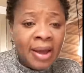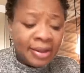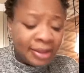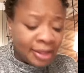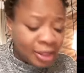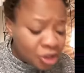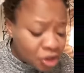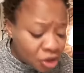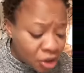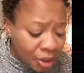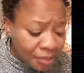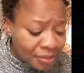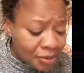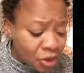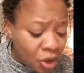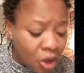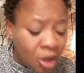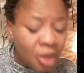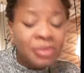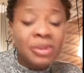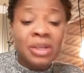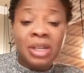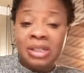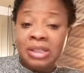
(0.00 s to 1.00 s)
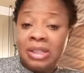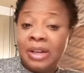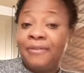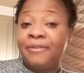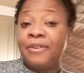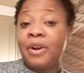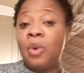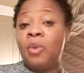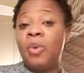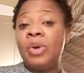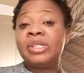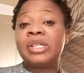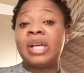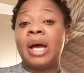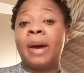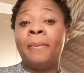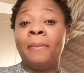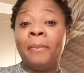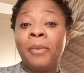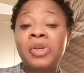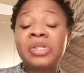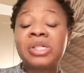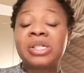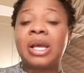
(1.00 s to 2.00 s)
The storms comes in different ways.
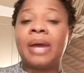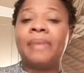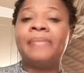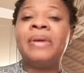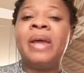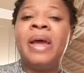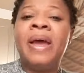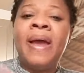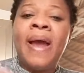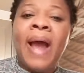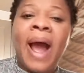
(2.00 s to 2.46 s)
And most time,